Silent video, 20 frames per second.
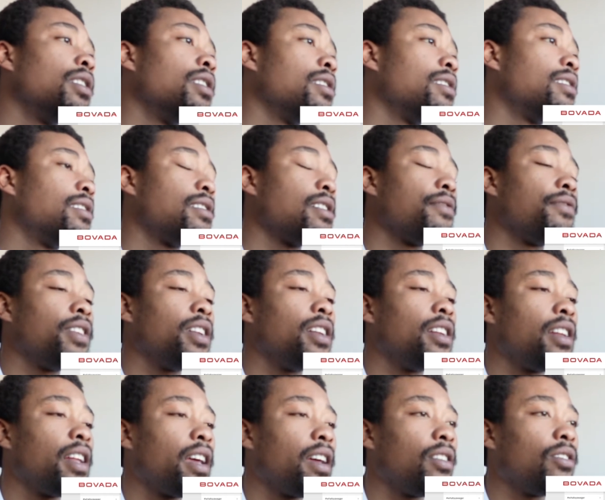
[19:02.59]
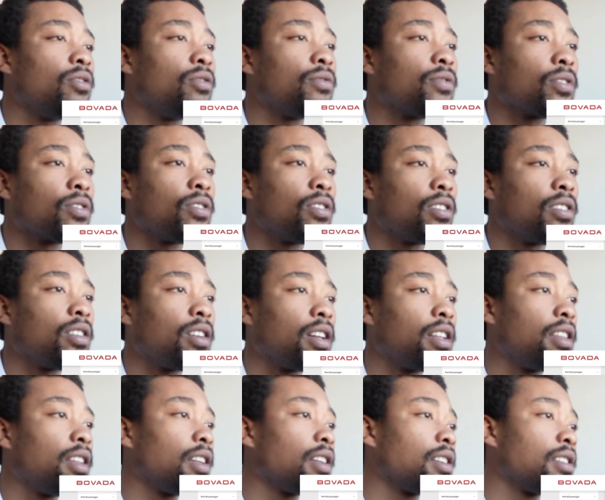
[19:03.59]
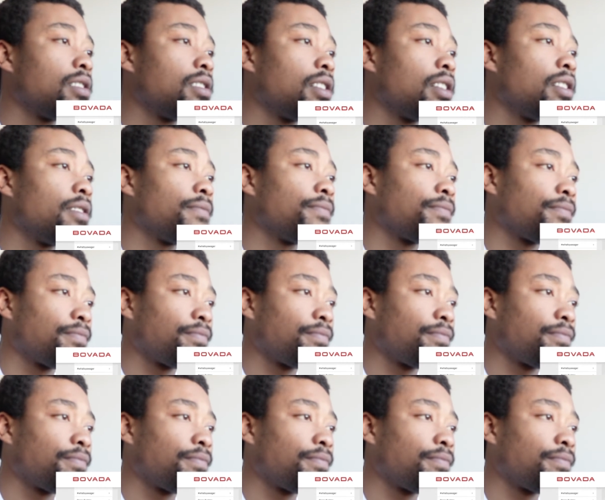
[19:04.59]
7-8 overall, I think it said.